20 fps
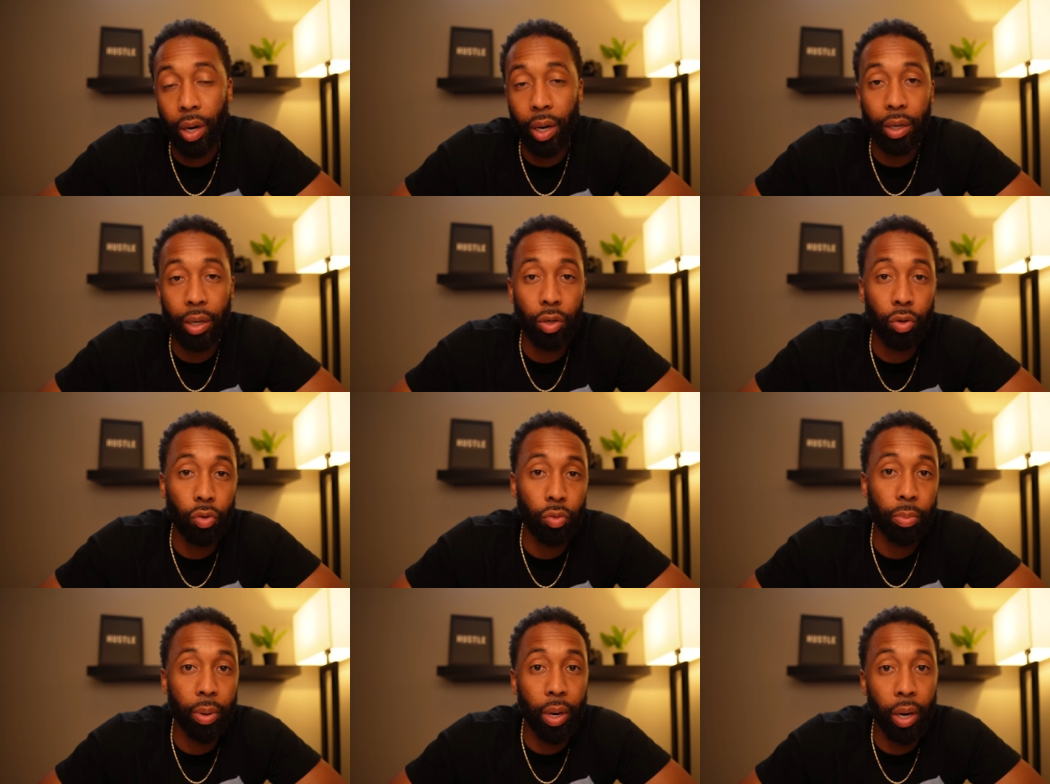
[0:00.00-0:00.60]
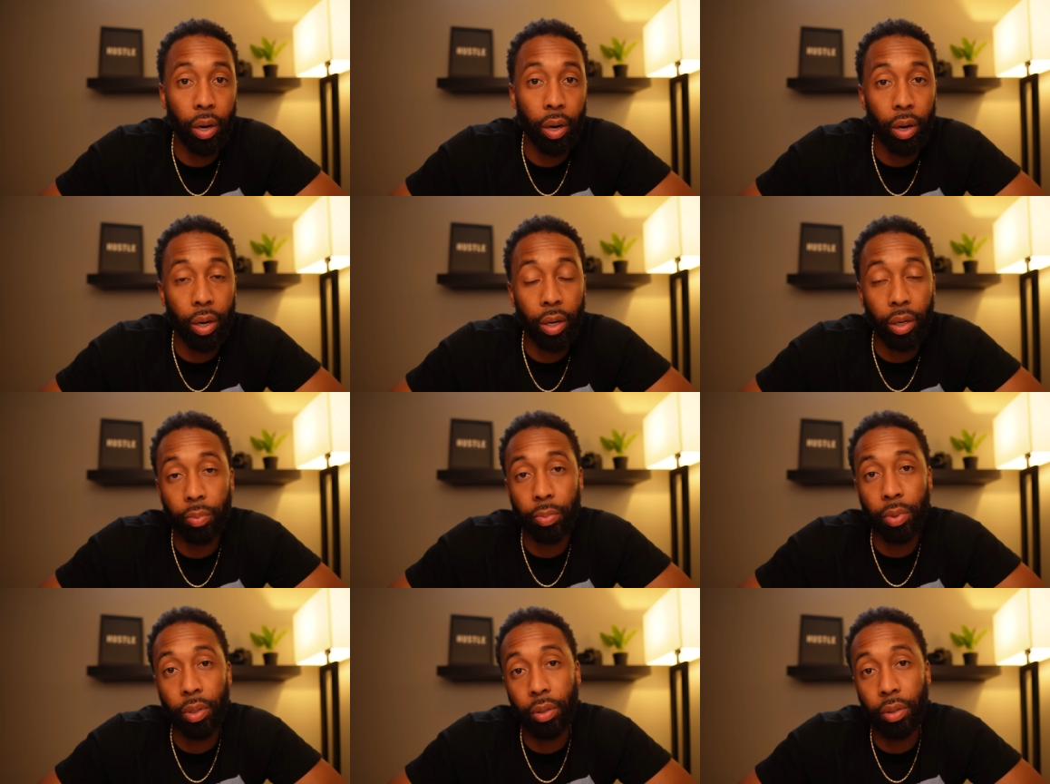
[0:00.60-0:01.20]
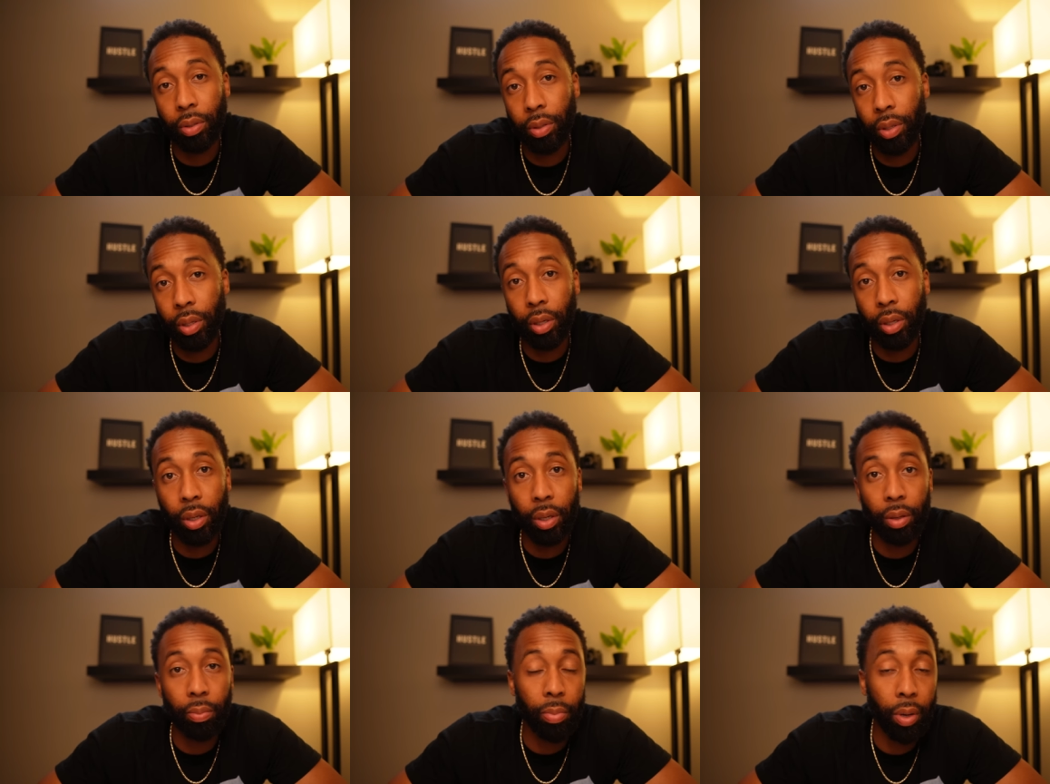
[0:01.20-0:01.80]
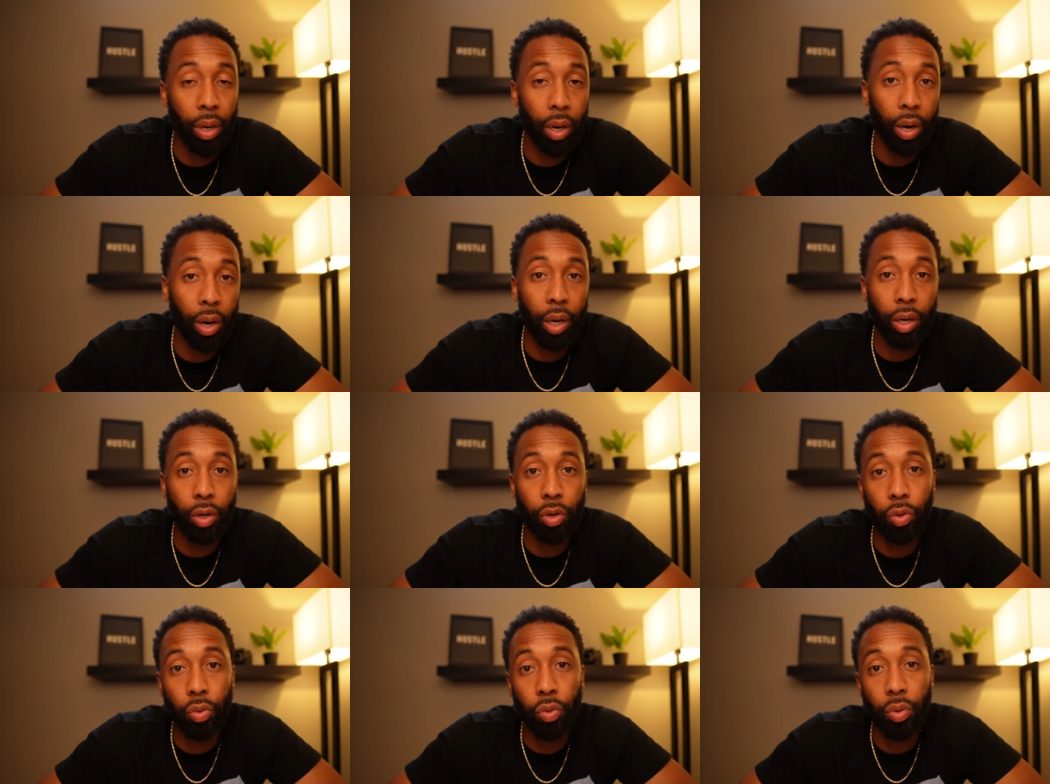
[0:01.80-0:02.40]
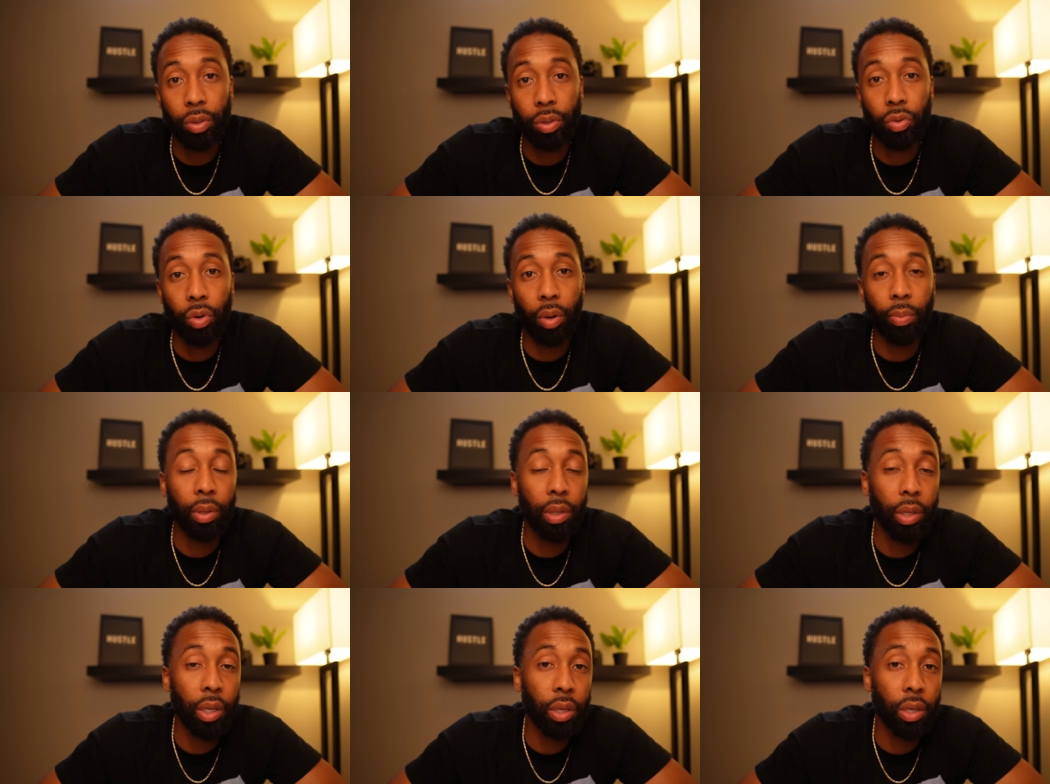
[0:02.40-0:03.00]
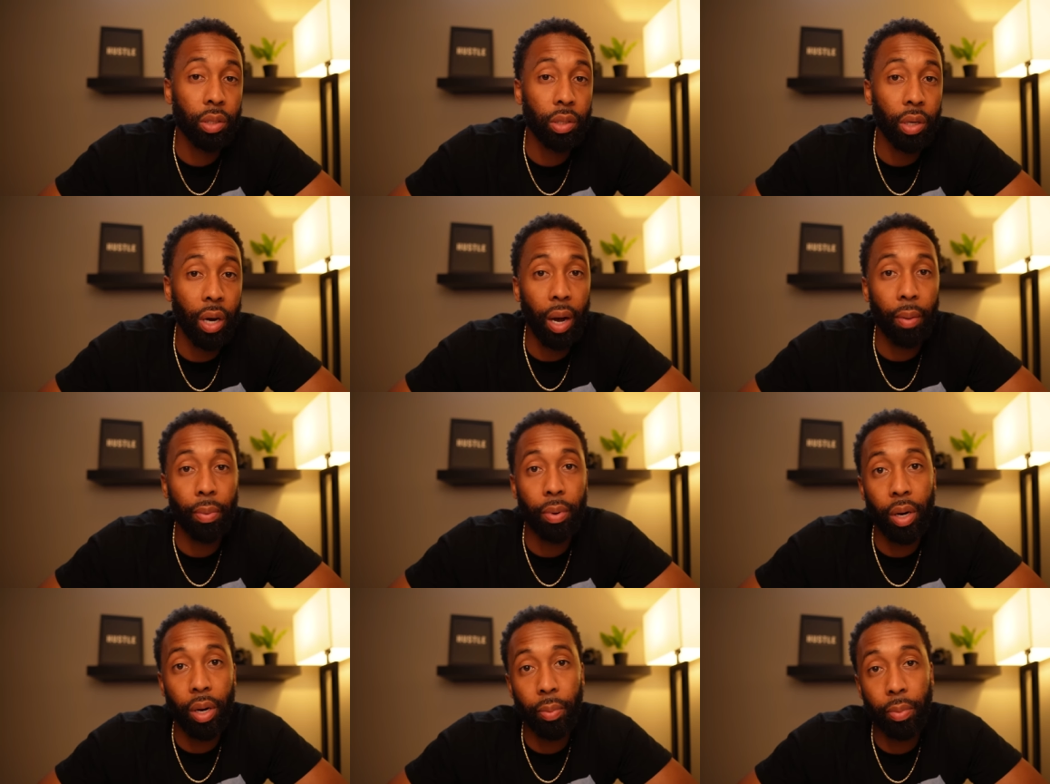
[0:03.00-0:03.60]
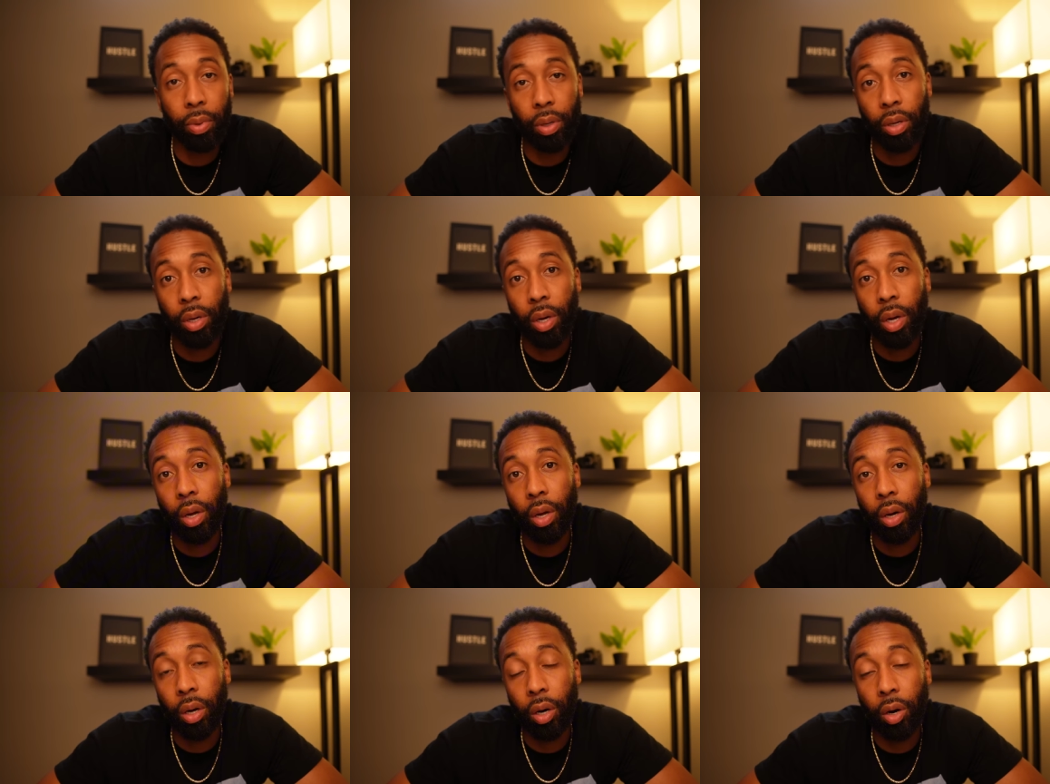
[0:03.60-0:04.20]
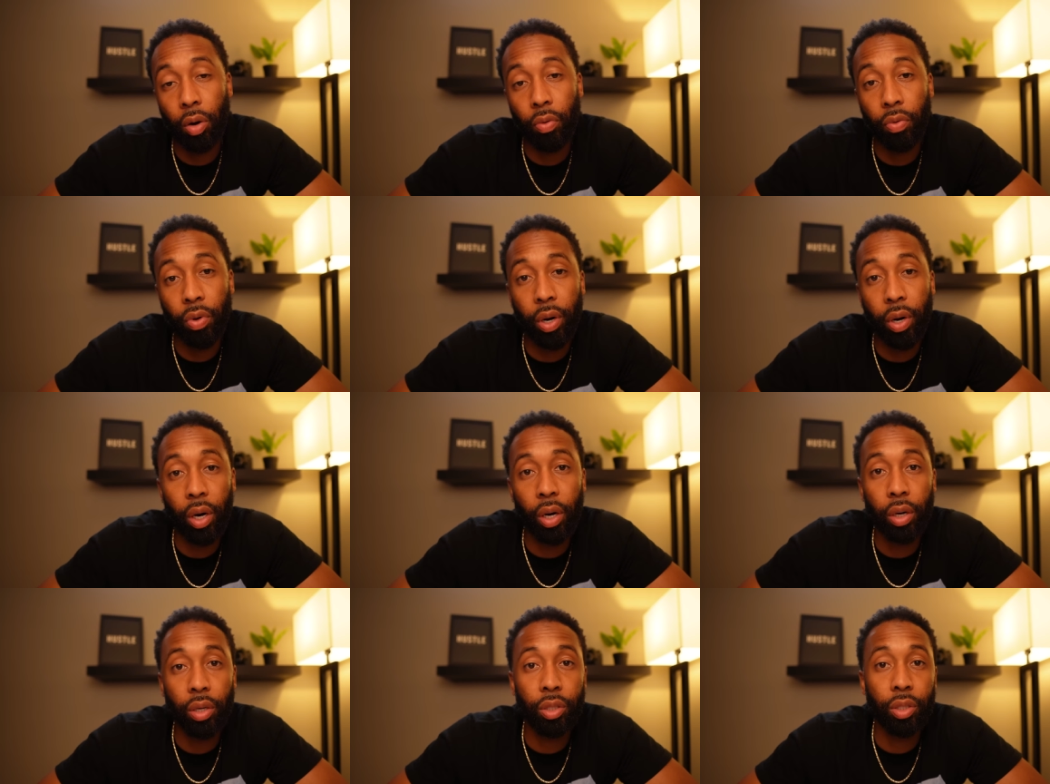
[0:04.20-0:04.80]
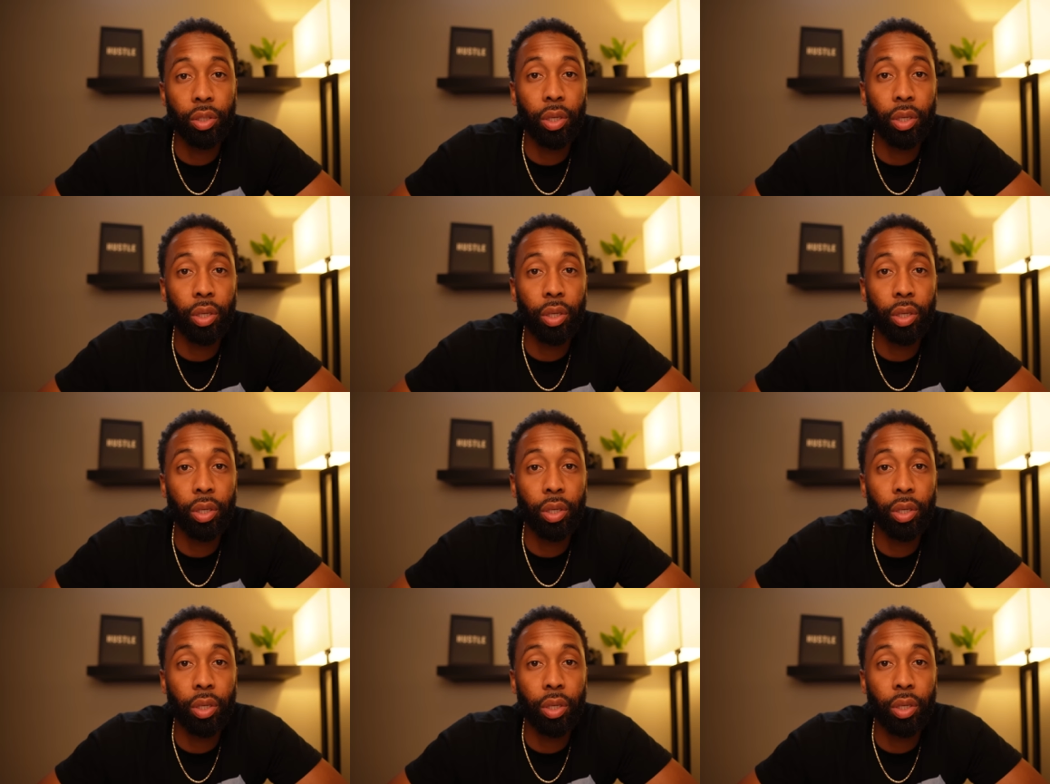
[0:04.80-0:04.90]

I could do better, it could be it could get better, I could do so I'm gonna leave this job and I'm gonna go over there.